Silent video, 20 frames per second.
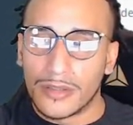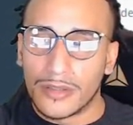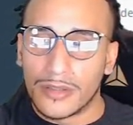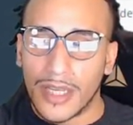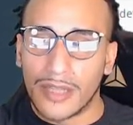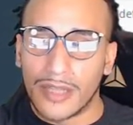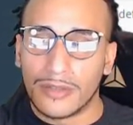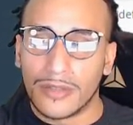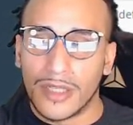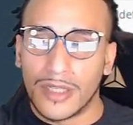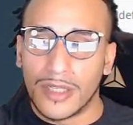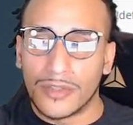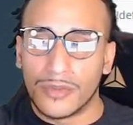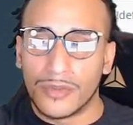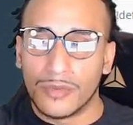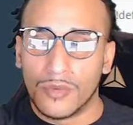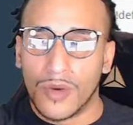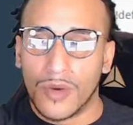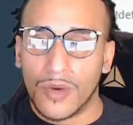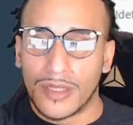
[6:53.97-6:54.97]
channel that
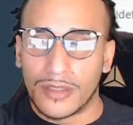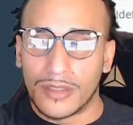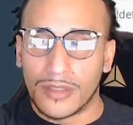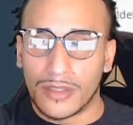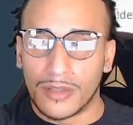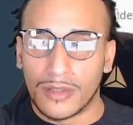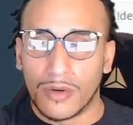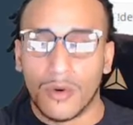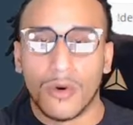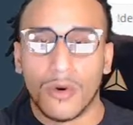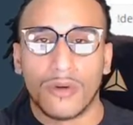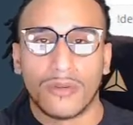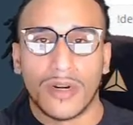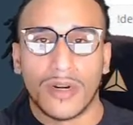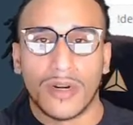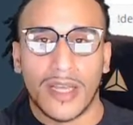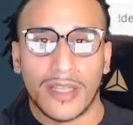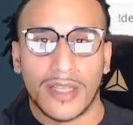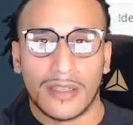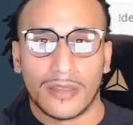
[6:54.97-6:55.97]
you want to
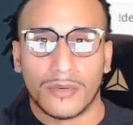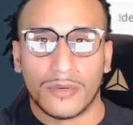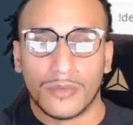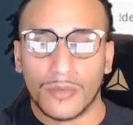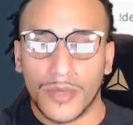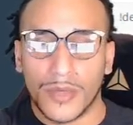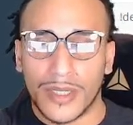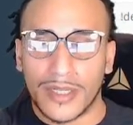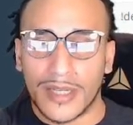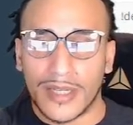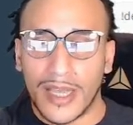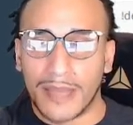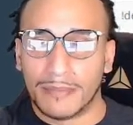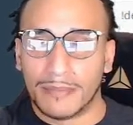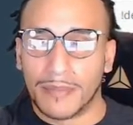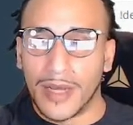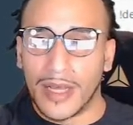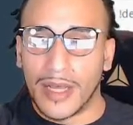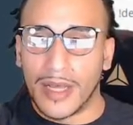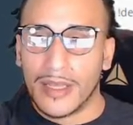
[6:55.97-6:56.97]
correlate with
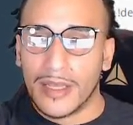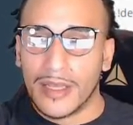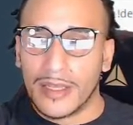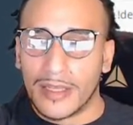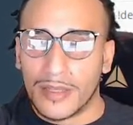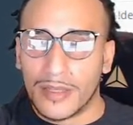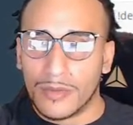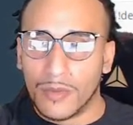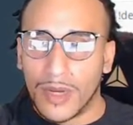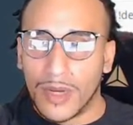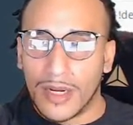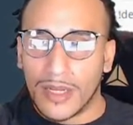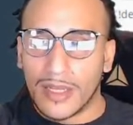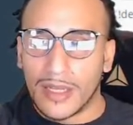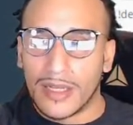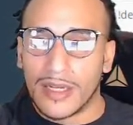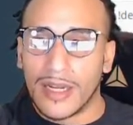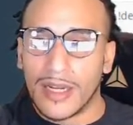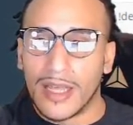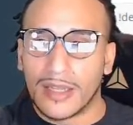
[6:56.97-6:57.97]
Nightbot, that you want to
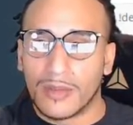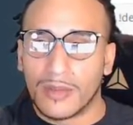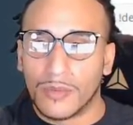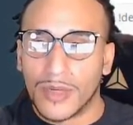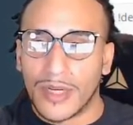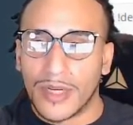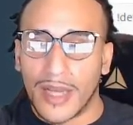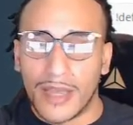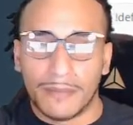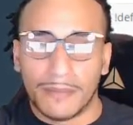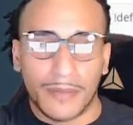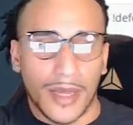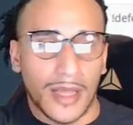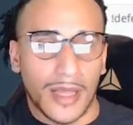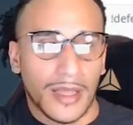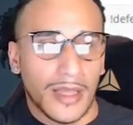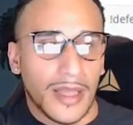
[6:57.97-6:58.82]
connect with Nightbot.